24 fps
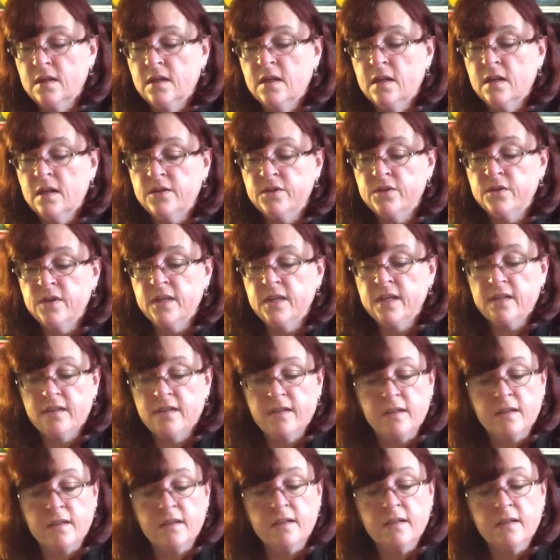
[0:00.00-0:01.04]
Underneath
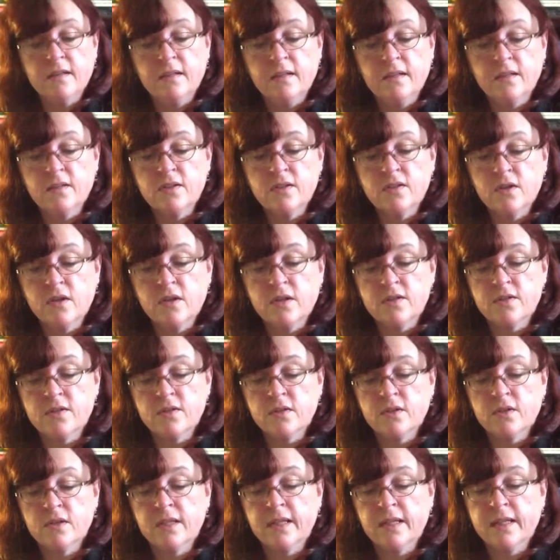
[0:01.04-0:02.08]
it, in the
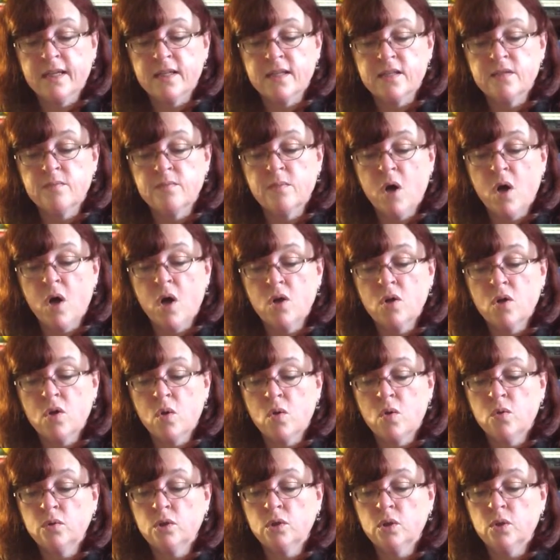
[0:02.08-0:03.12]
saucer, lay a small
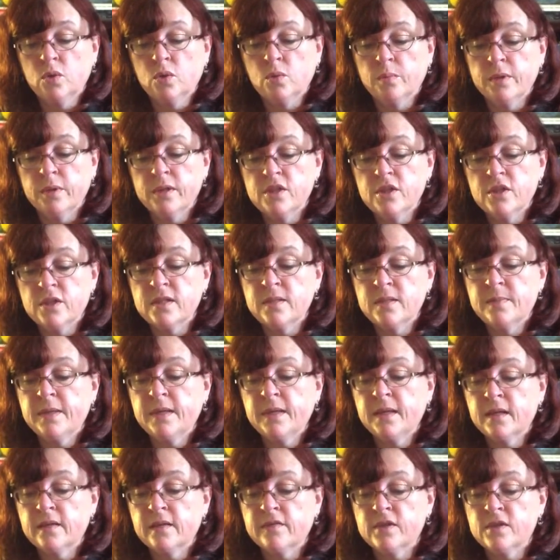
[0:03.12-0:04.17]
gold loop just big
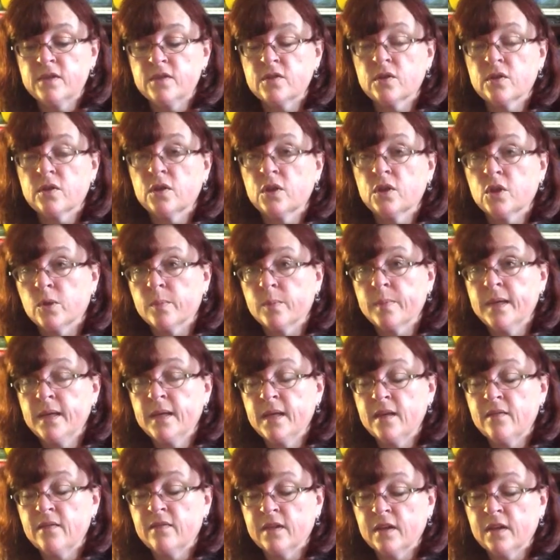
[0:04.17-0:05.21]
enough to circle her
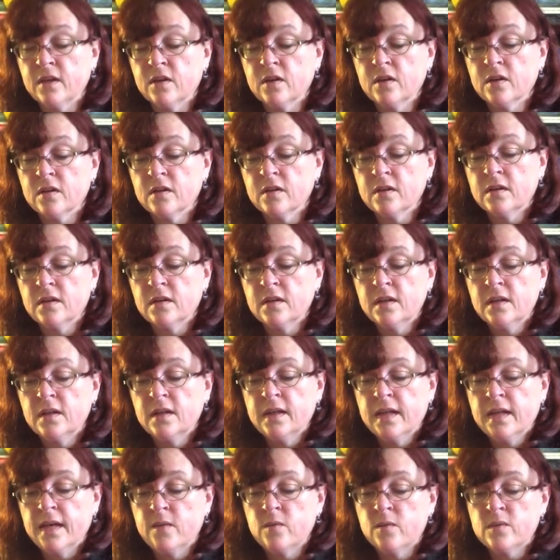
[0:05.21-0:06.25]
pinky finger,
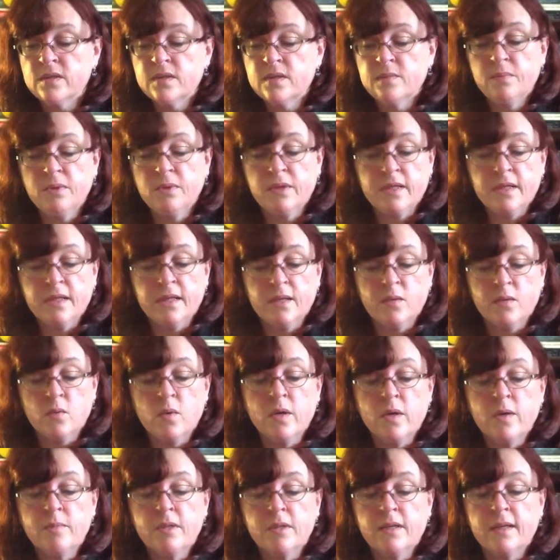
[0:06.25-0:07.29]
and was split in
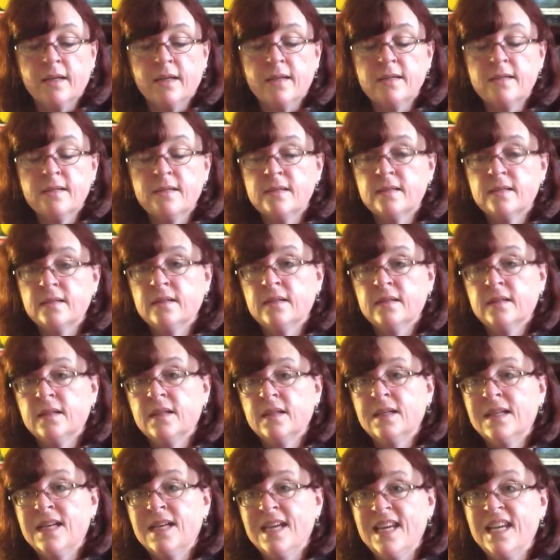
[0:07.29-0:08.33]
one place,
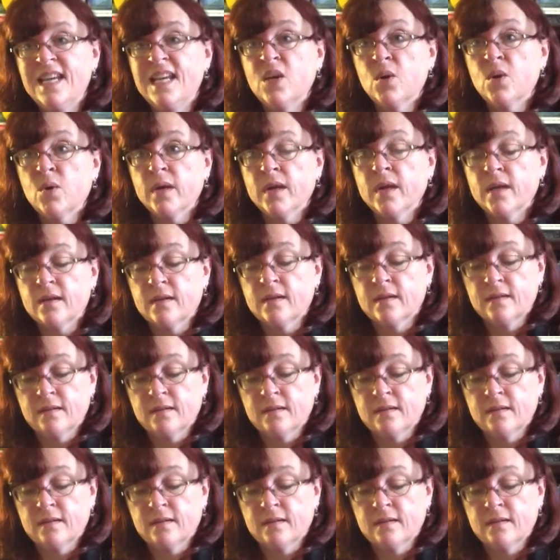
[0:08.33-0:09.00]
an earring.